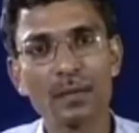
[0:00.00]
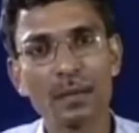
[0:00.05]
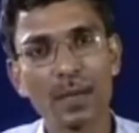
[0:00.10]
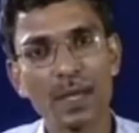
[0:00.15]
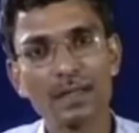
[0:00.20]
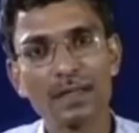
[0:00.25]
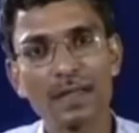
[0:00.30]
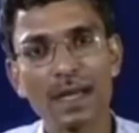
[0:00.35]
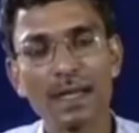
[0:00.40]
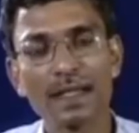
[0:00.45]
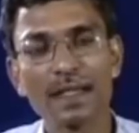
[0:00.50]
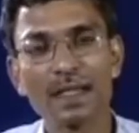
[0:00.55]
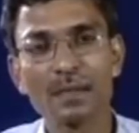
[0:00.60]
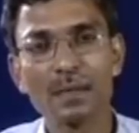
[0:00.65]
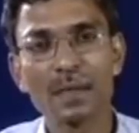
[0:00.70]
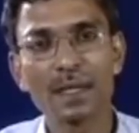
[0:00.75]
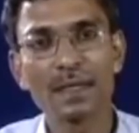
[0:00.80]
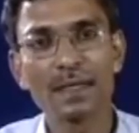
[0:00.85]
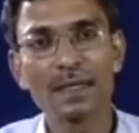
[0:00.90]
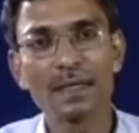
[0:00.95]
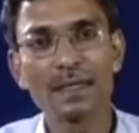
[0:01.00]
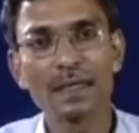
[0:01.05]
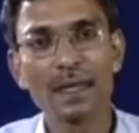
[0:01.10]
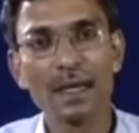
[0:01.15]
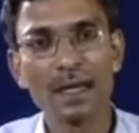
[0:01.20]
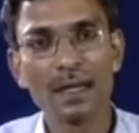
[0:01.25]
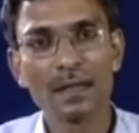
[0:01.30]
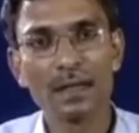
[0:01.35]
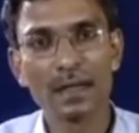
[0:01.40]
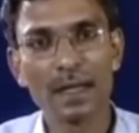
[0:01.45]
plus high temperatures,
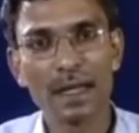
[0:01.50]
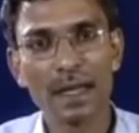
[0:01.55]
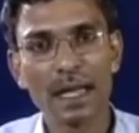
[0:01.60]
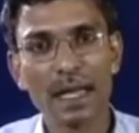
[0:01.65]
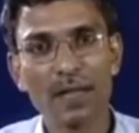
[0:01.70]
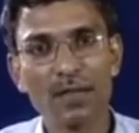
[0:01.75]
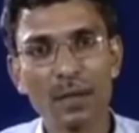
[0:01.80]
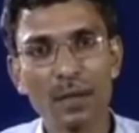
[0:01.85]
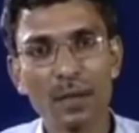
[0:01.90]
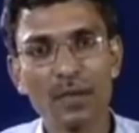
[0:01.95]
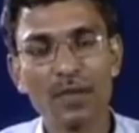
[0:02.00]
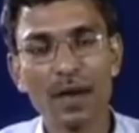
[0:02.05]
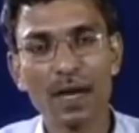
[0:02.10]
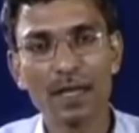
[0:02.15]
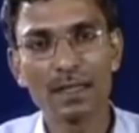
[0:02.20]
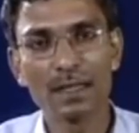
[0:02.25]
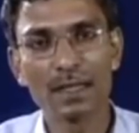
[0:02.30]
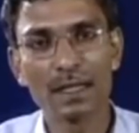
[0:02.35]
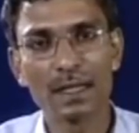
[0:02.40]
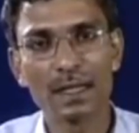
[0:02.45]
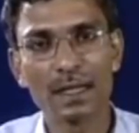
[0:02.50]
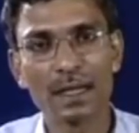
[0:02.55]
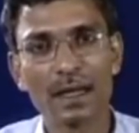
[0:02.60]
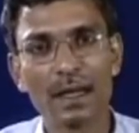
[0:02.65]
the decay will be faster.